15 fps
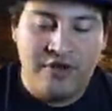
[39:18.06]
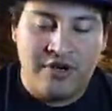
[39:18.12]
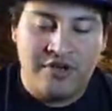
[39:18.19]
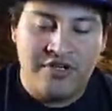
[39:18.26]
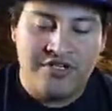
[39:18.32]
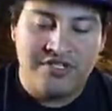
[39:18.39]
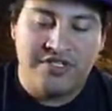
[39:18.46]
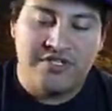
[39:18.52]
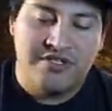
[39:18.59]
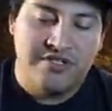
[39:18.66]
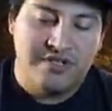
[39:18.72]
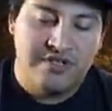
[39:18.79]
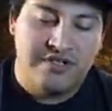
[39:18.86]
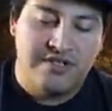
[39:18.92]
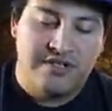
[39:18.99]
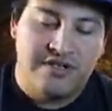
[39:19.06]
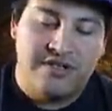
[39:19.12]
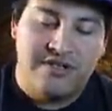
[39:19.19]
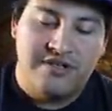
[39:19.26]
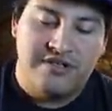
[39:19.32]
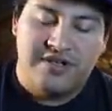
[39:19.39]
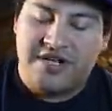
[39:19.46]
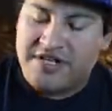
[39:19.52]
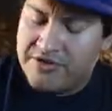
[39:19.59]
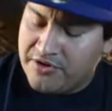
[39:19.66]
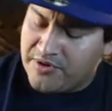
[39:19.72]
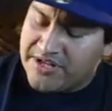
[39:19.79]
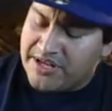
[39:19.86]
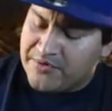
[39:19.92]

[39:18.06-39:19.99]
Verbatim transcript: art? You know what?